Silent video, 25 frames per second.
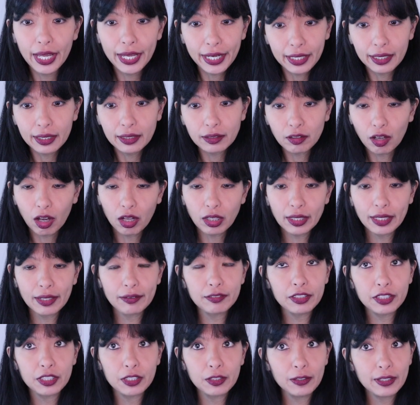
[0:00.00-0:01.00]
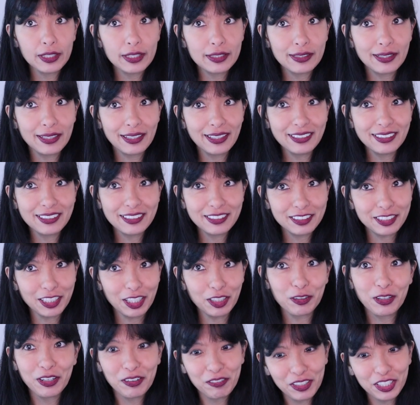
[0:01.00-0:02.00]
And all I have to do is hit
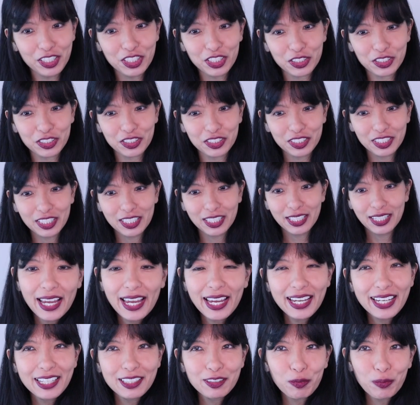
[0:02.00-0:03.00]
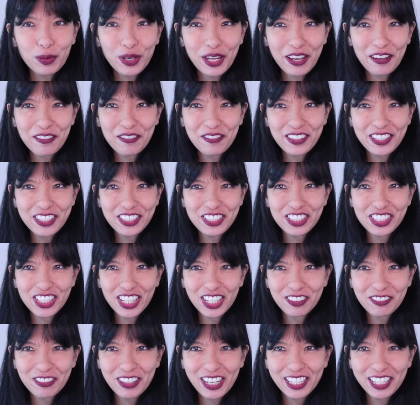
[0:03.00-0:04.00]
generate features. And we have finished
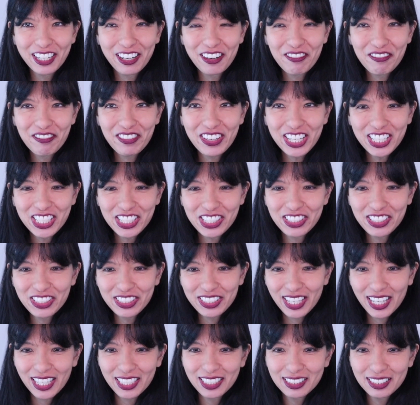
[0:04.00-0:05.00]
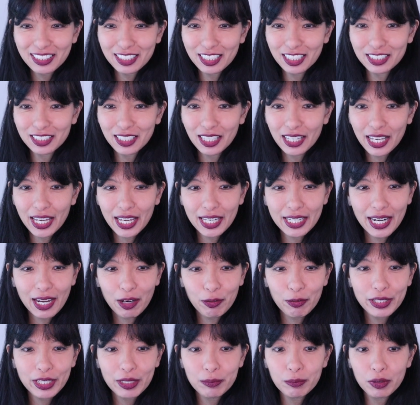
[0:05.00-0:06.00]
generating features. Excellent. And
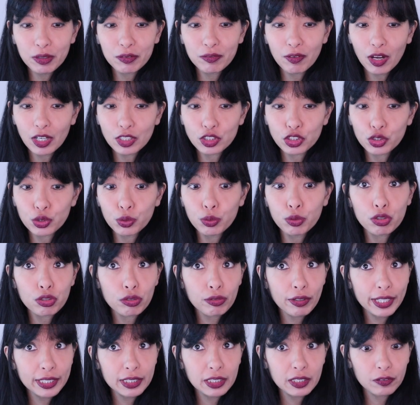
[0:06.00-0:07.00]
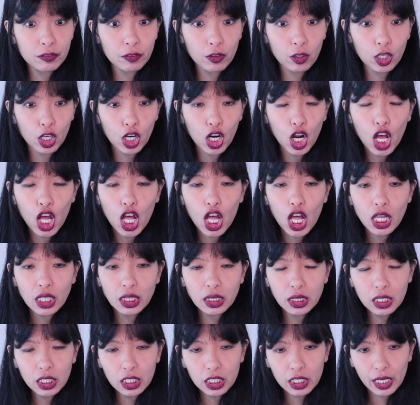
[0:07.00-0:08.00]
now we can move on to transfer
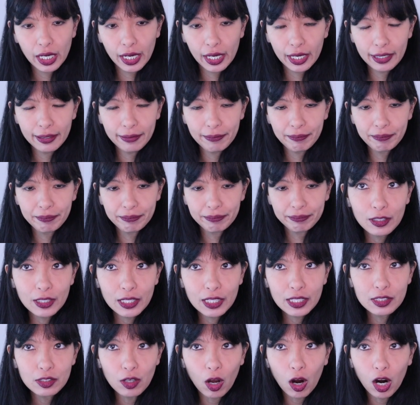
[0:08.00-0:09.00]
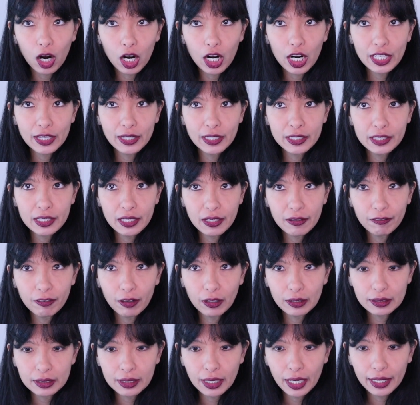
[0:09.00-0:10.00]
learning. These are the
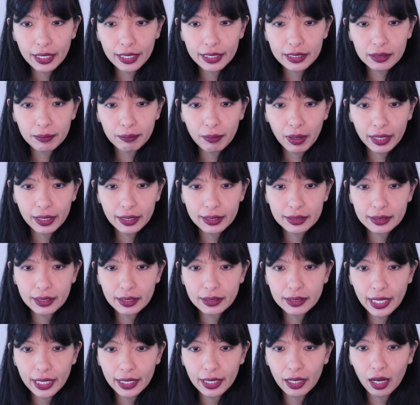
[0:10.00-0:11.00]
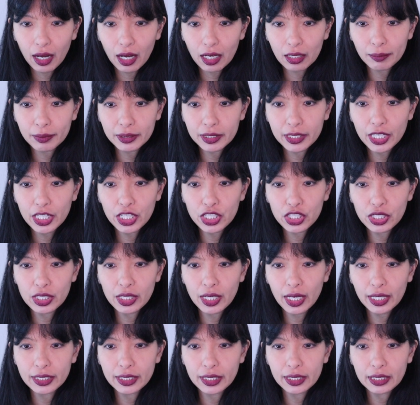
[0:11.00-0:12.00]
default settings minus the data augmentation.
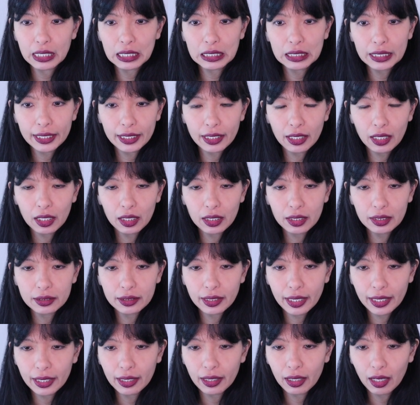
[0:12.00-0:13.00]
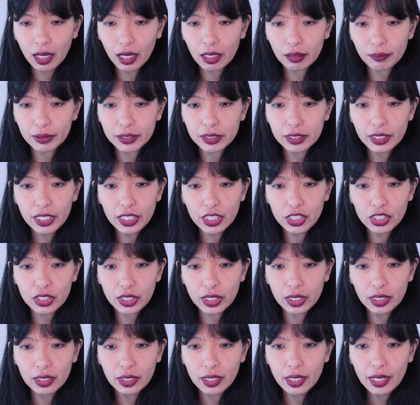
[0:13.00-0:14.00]
I did click on data
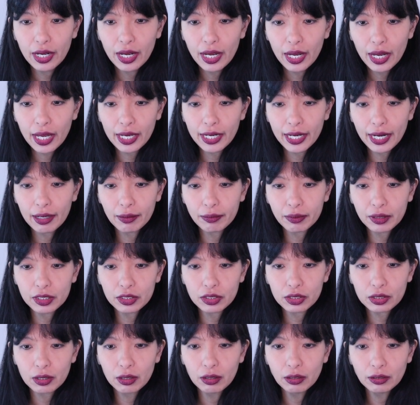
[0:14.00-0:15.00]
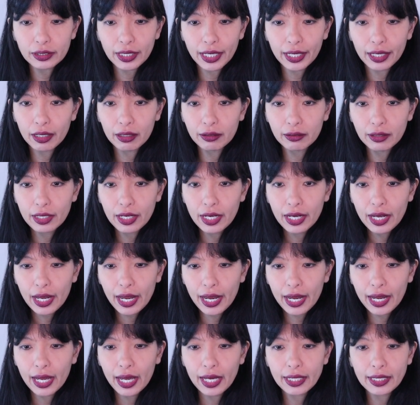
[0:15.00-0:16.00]
augmentation, and now I'm going to scroll down
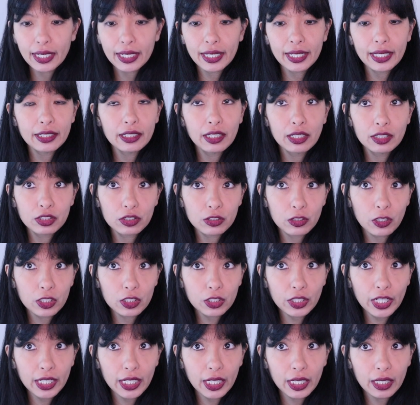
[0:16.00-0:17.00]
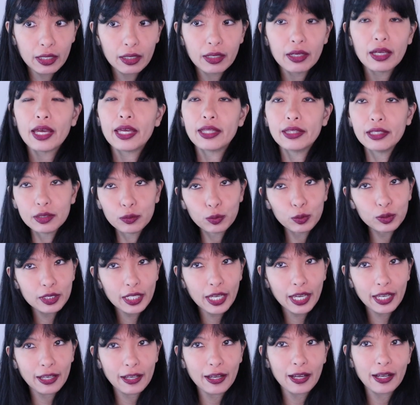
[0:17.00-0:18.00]
and hit start training. And this will
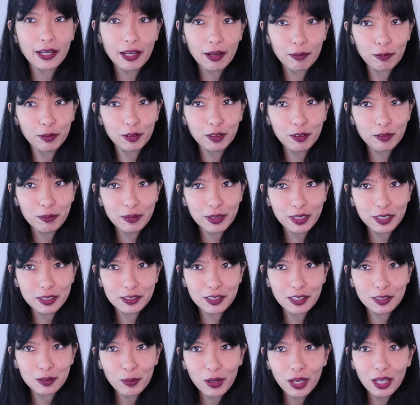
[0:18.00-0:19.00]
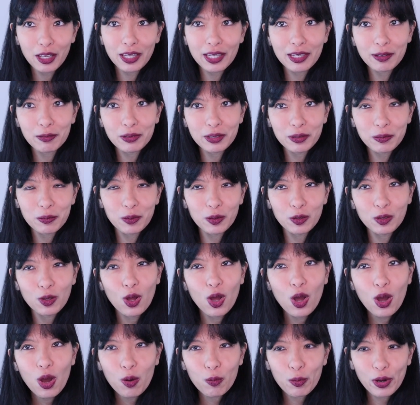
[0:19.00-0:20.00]
take a couple of minutes as well, and we will
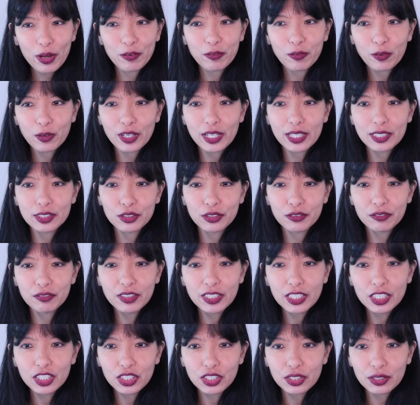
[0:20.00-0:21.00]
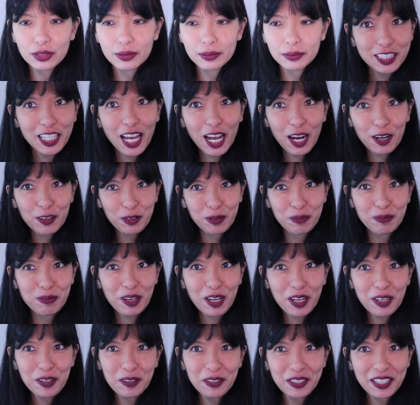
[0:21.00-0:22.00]
wait for it to finish. Our
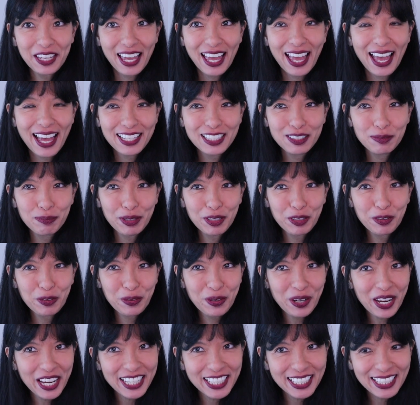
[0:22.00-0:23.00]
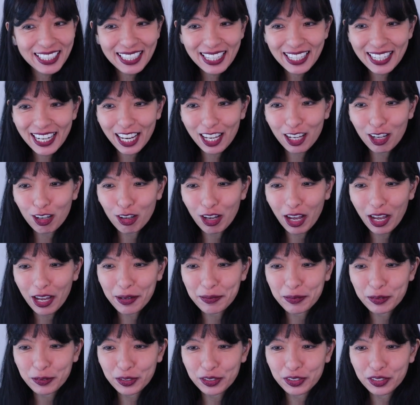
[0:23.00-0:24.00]
model has been created now.
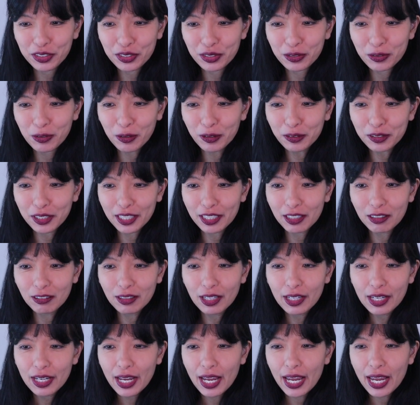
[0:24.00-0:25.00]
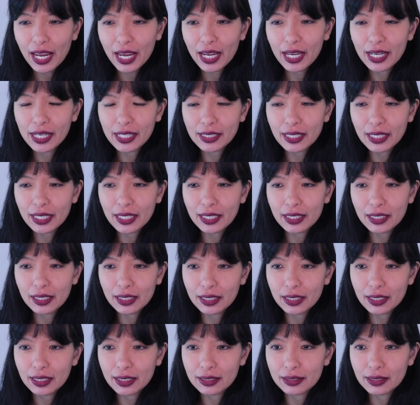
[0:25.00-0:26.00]
I'm going to scroll down, and it
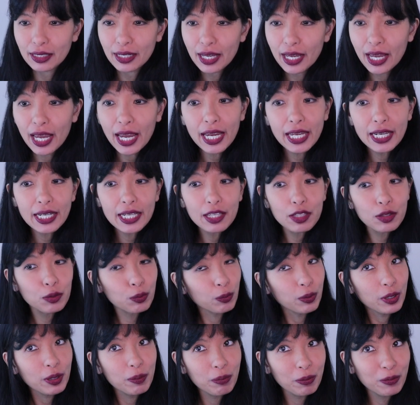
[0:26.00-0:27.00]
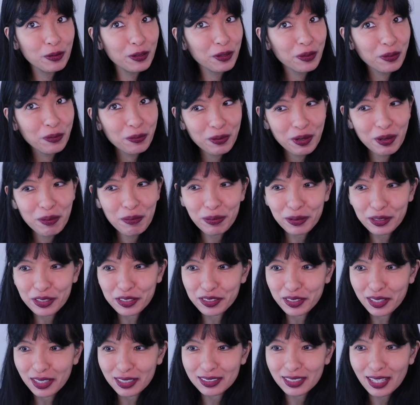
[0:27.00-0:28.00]
is eighty-three point three
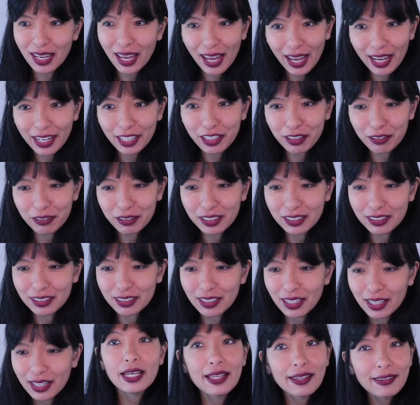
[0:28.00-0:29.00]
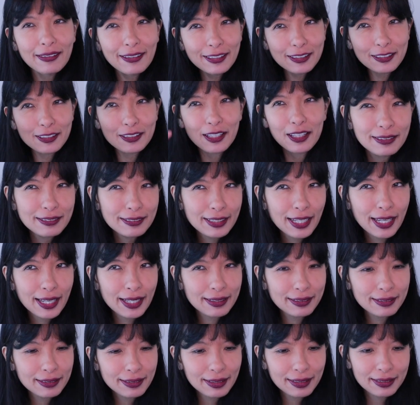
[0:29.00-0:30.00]
percent accurate. Let's
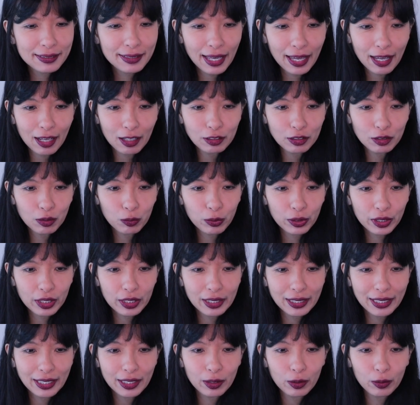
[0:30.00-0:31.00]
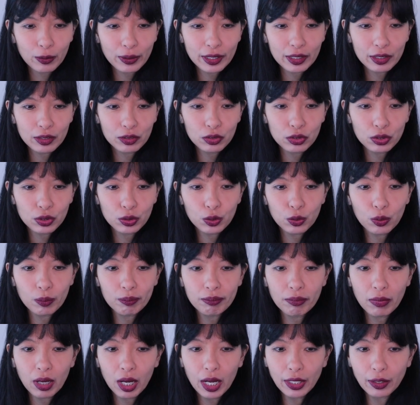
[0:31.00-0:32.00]
test this out. We're gonna go into
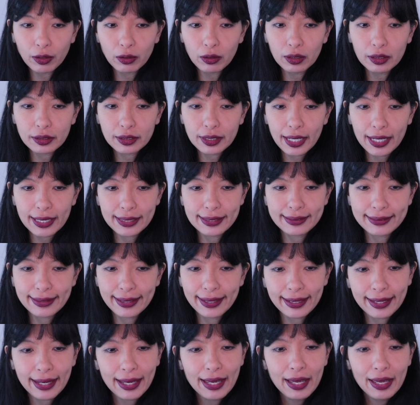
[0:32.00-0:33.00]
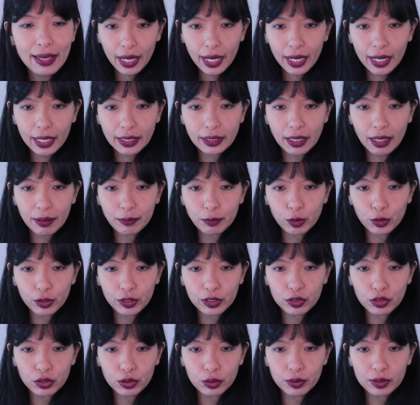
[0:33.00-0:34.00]
model testing, and I'm
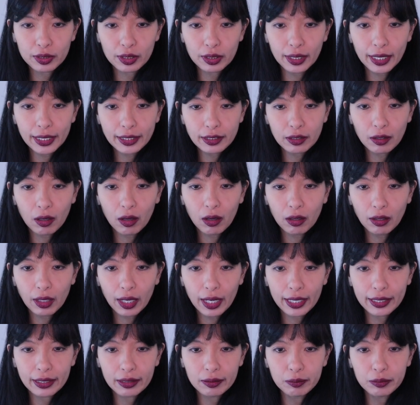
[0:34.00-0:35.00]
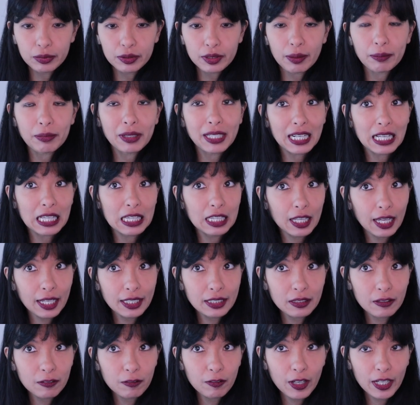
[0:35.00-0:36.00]
going to select all items. I'm gonna
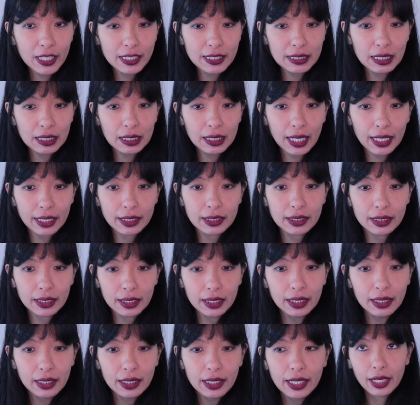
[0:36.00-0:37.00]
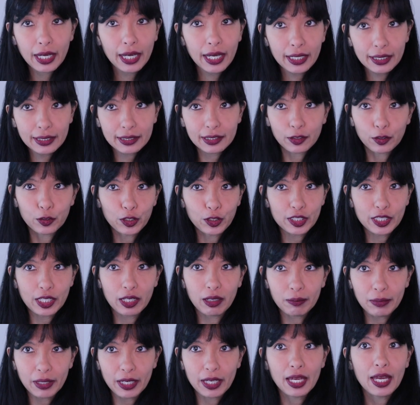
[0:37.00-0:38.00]
classify selected, and it's to
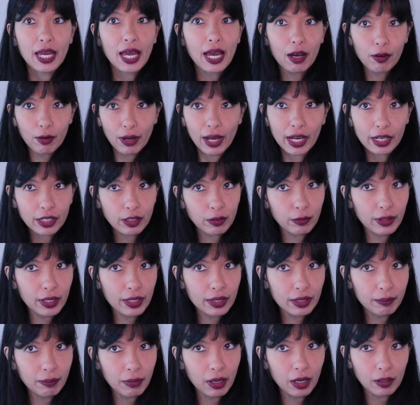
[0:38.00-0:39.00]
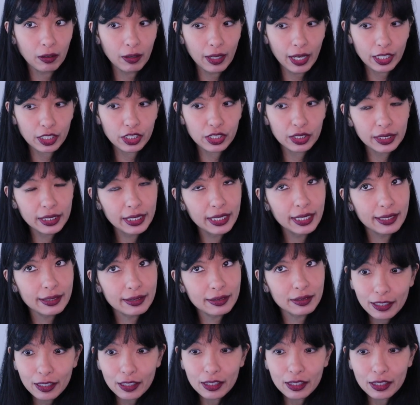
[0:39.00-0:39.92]
tell me how accurate the model actually is.